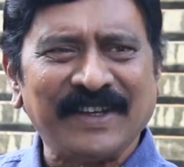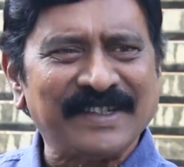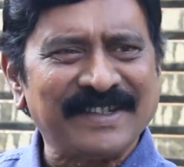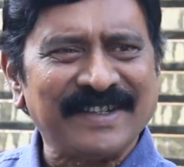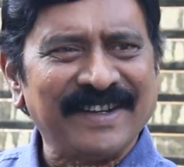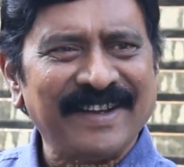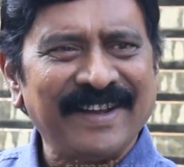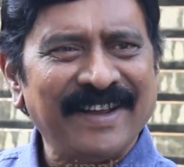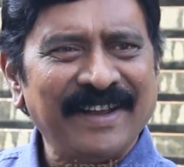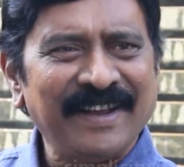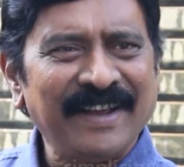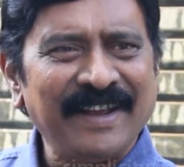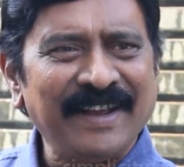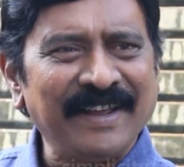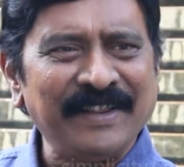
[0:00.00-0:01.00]
first,
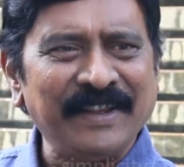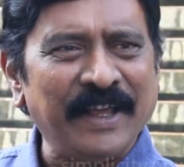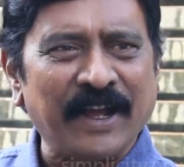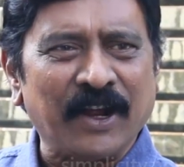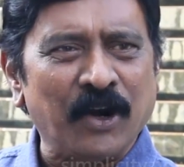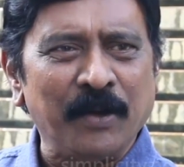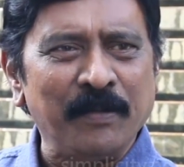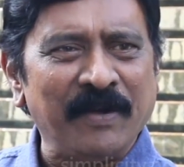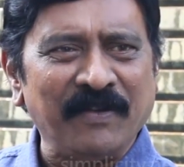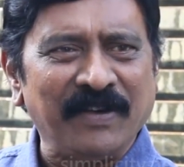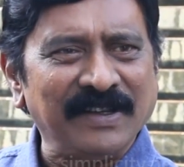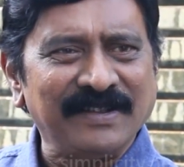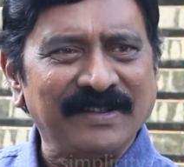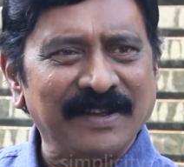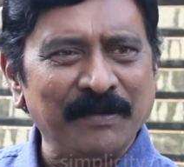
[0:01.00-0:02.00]
the economy
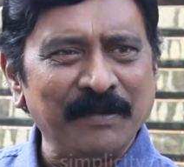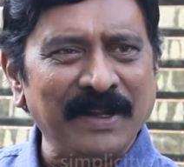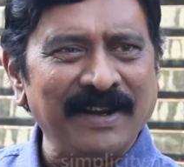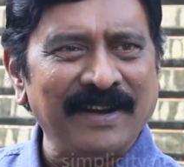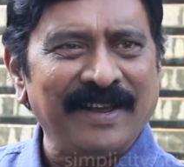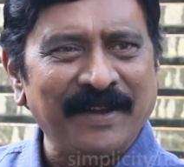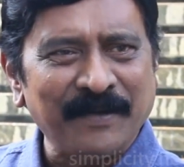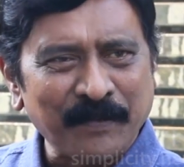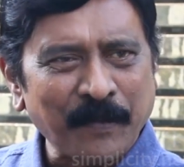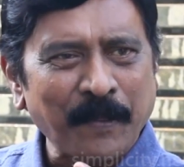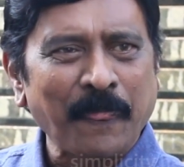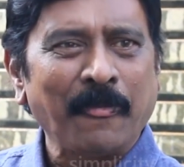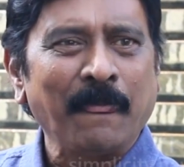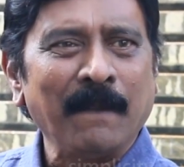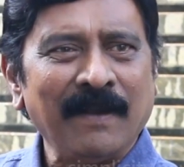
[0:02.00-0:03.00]
wise,
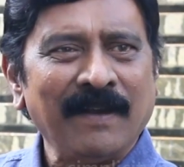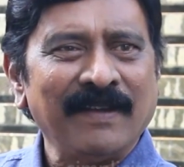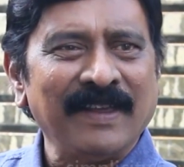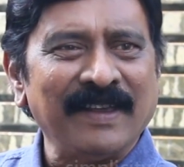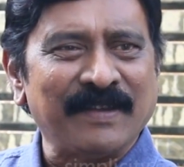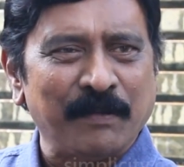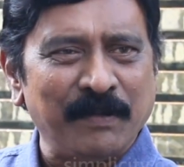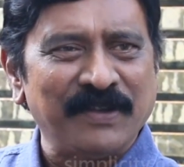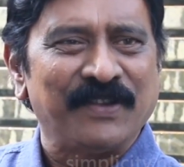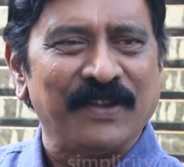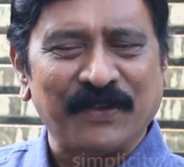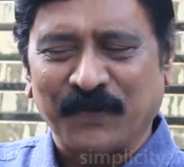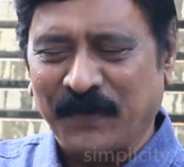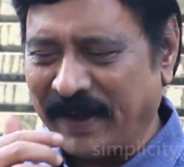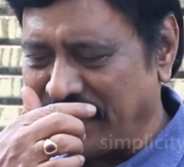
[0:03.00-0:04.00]
it's a
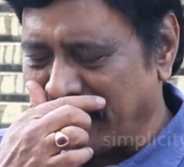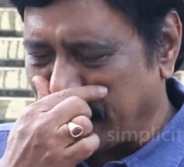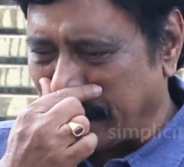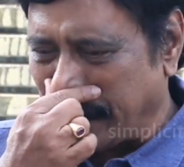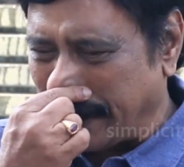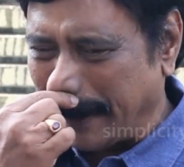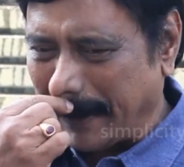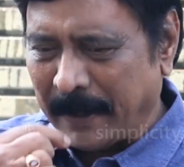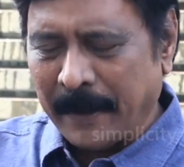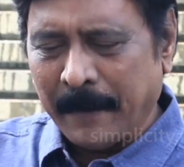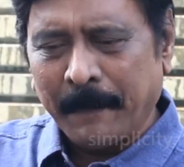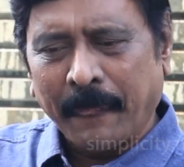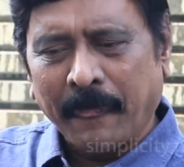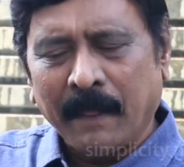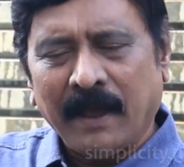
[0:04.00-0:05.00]
business wise.
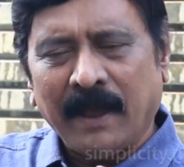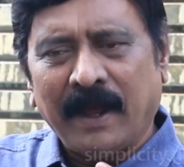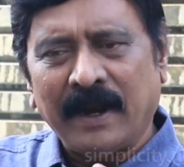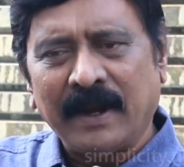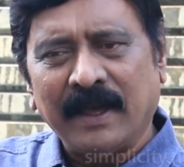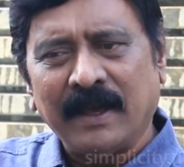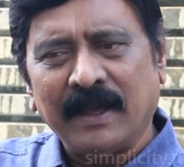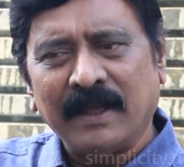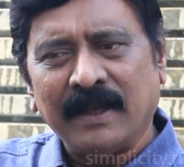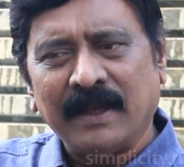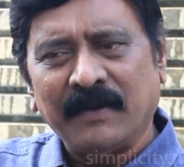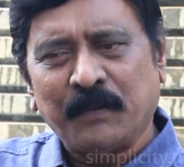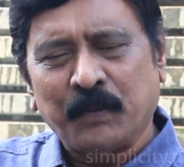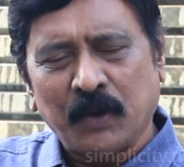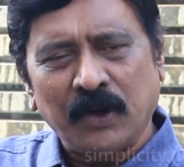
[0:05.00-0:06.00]
And
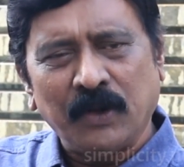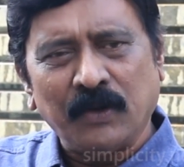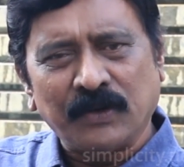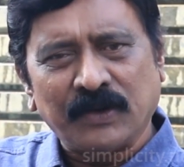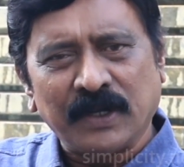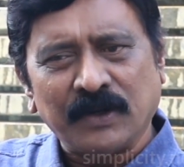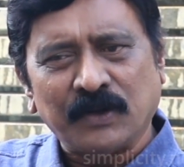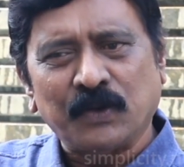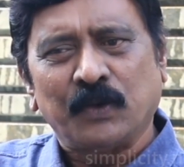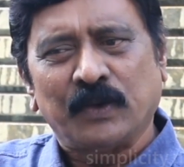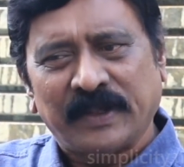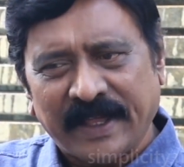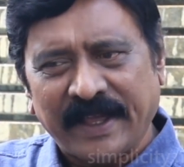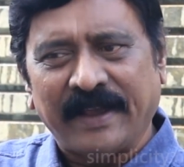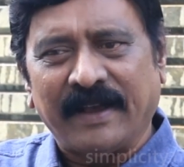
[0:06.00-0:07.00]
a producer should
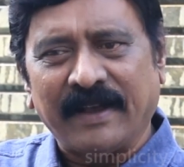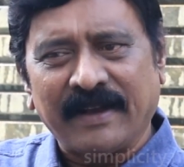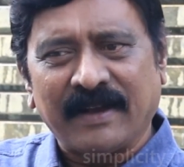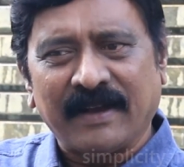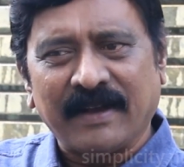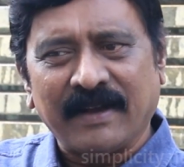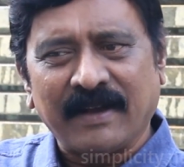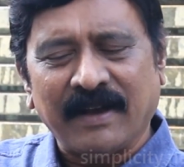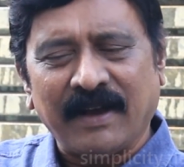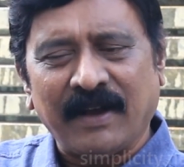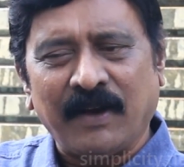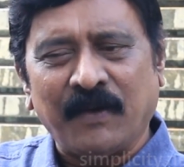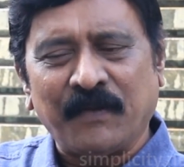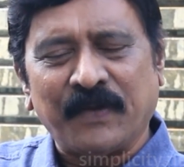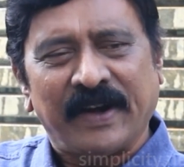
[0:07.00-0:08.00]
think
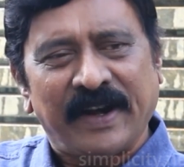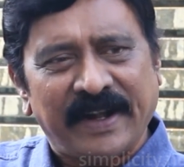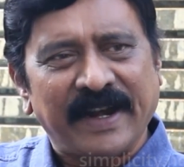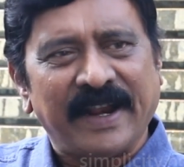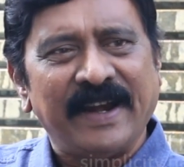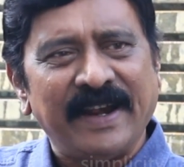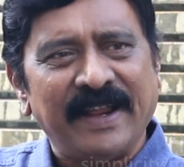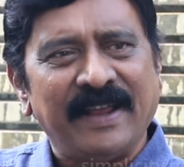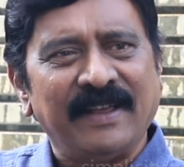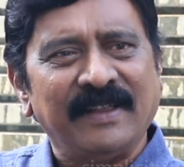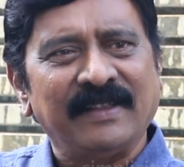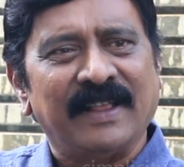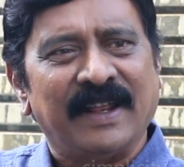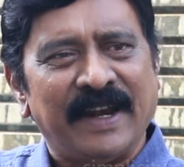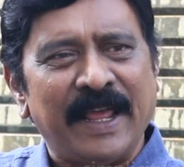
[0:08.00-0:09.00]
of
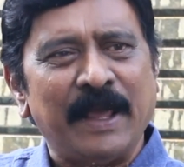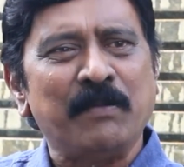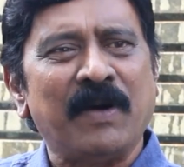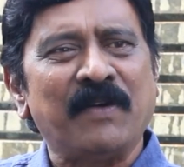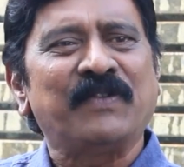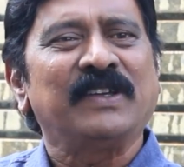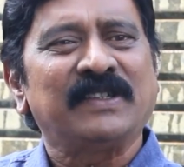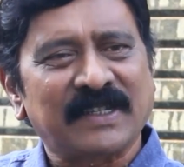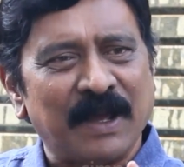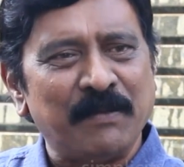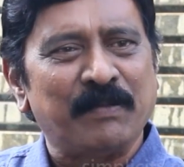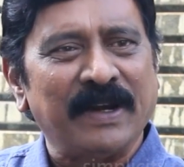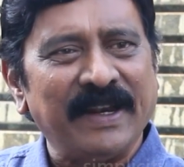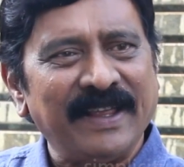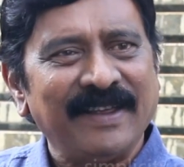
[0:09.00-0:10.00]
retaining the name of his
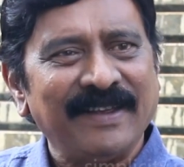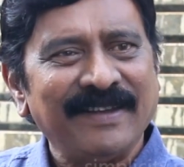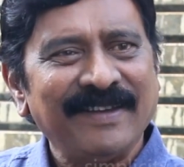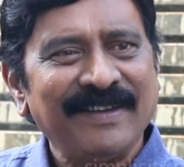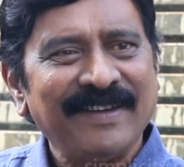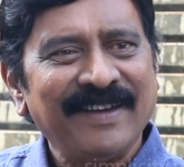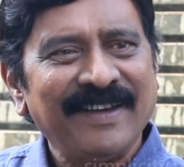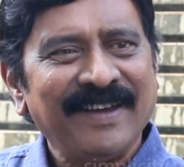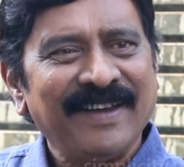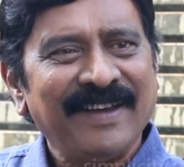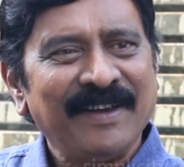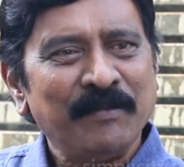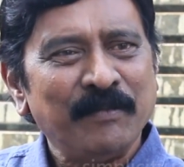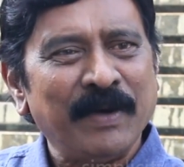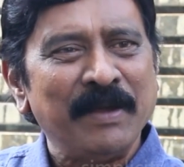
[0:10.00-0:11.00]
company
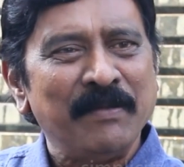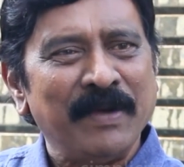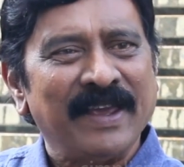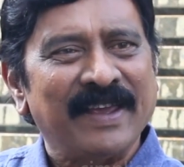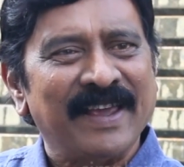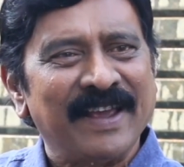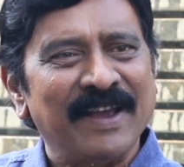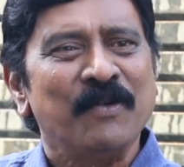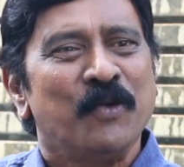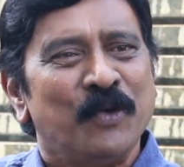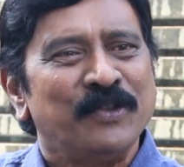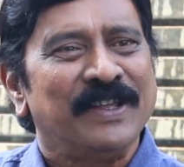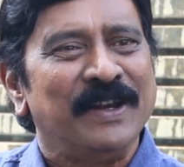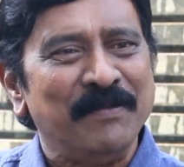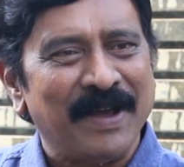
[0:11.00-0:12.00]
by making a
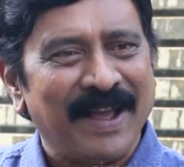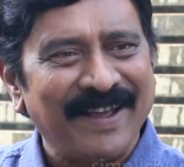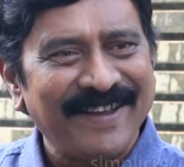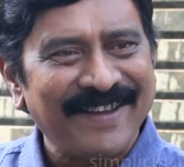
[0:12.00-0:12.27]
good cinema.